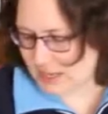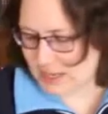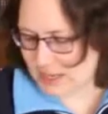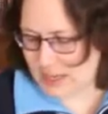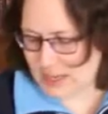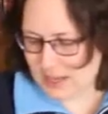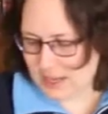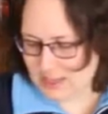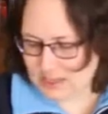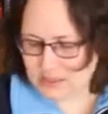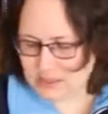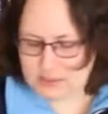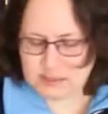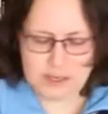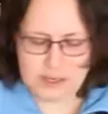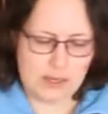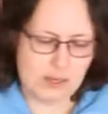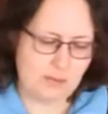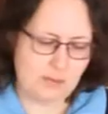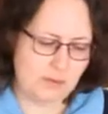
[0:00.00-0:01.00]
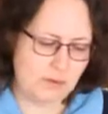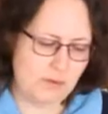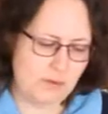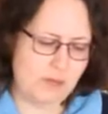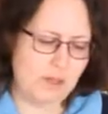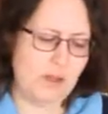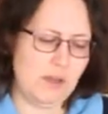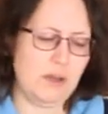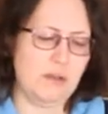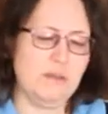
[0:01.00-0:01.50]
And
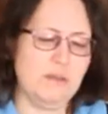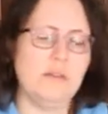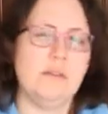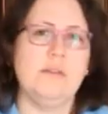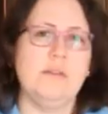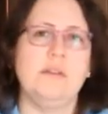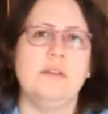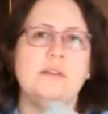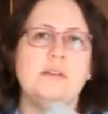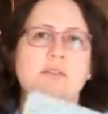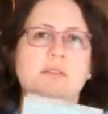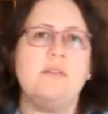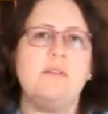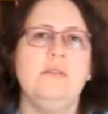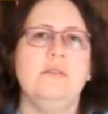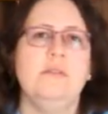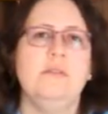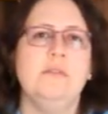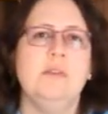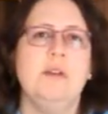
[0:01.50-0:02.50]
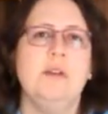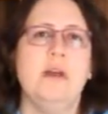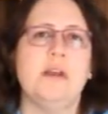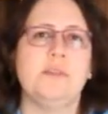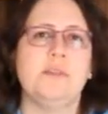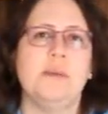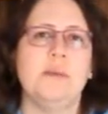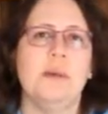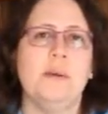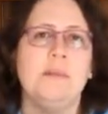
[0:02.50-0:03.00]
moving on to the
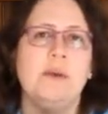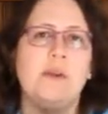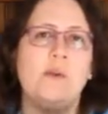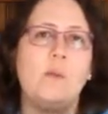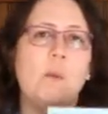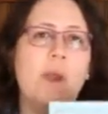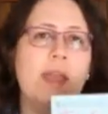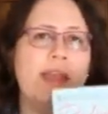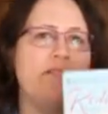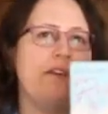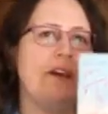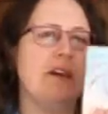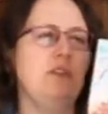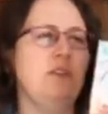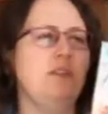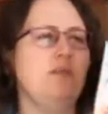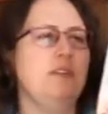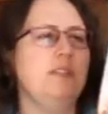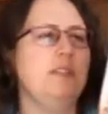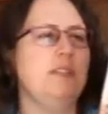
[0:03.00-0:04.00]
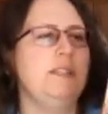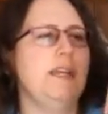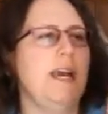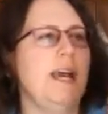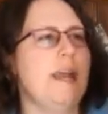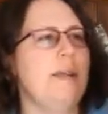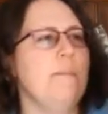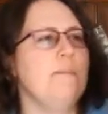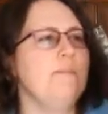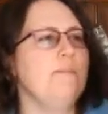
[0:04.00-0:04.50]
last one I'm going to wave at you for
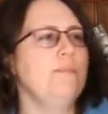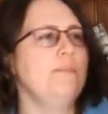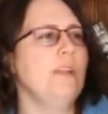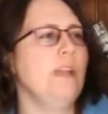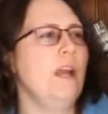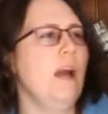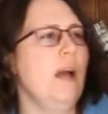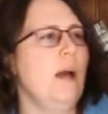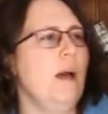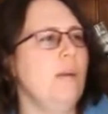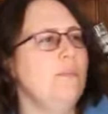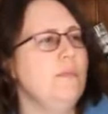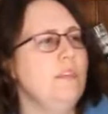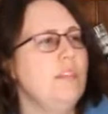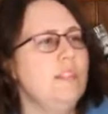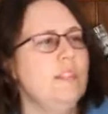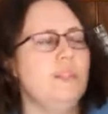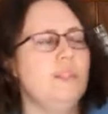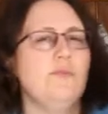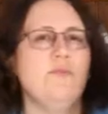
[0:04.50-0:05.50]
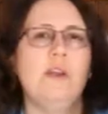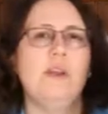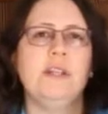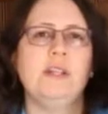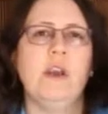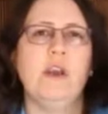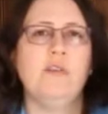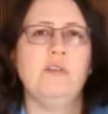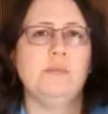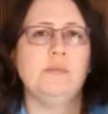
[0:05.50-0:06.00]
today. This is
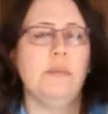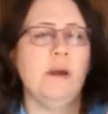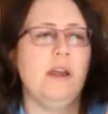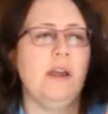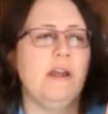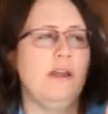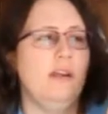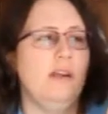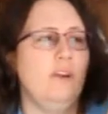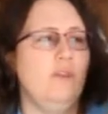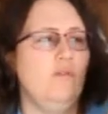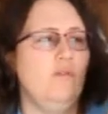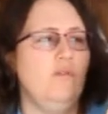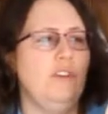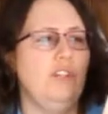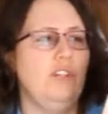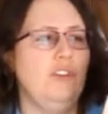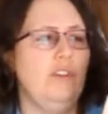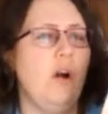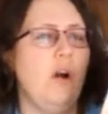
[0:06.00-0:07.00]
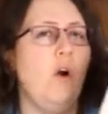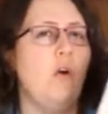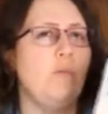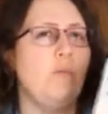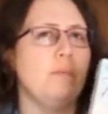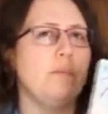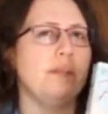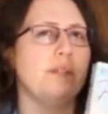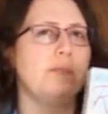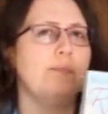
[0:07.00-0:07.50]
Redcoat by Richard
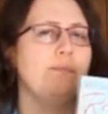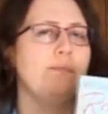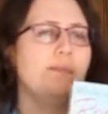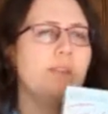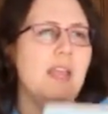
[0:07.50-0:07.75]
Holmes.